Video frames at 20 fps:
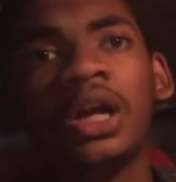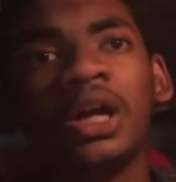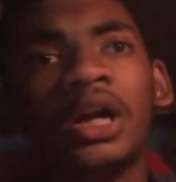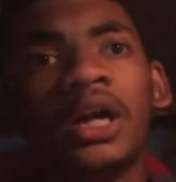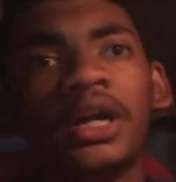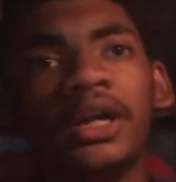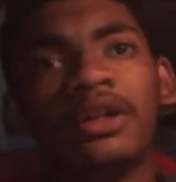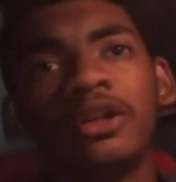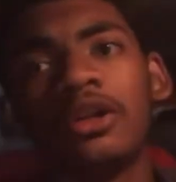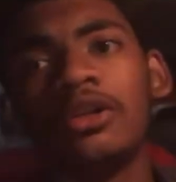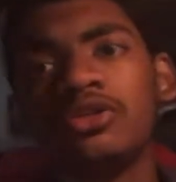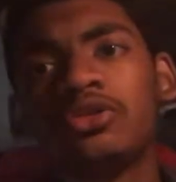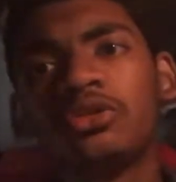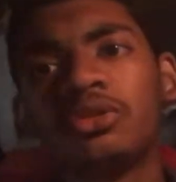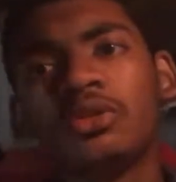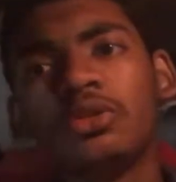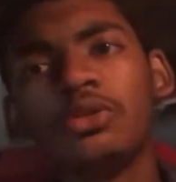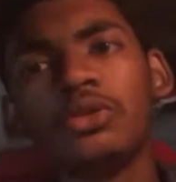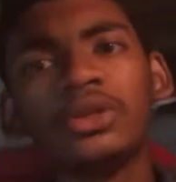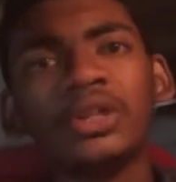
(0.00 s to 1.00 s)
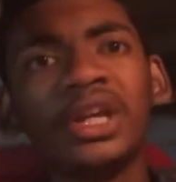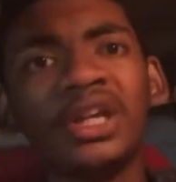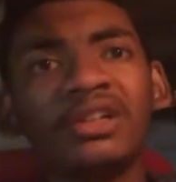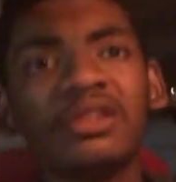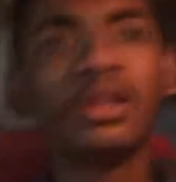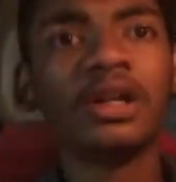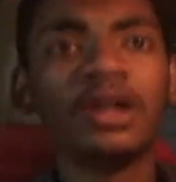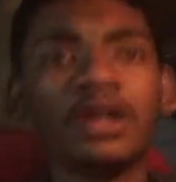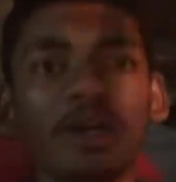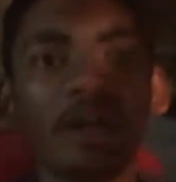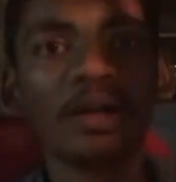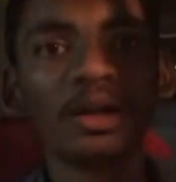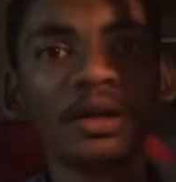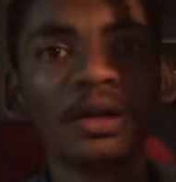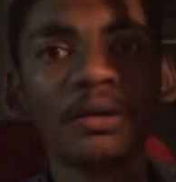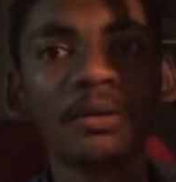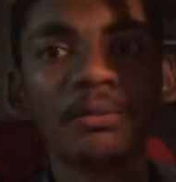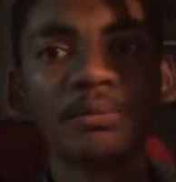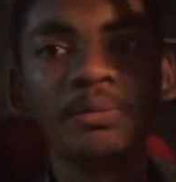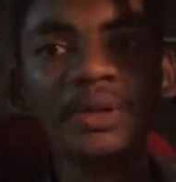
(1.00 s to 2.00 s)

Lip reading: and also there's a